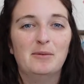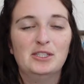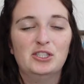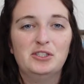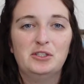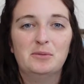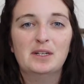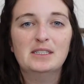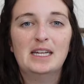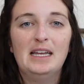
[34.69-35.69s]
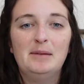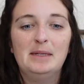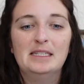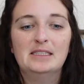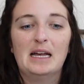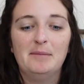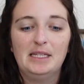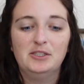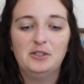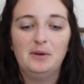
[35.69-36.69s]
which is super exciting because that
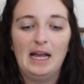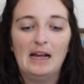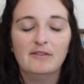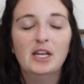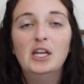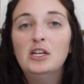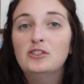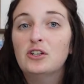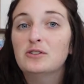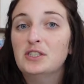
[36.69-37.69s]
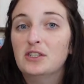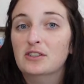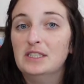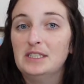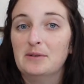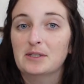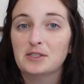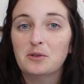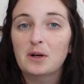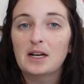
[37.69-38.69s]
means you have chosen your Disney
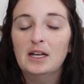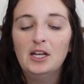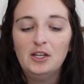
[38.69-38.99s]
resort,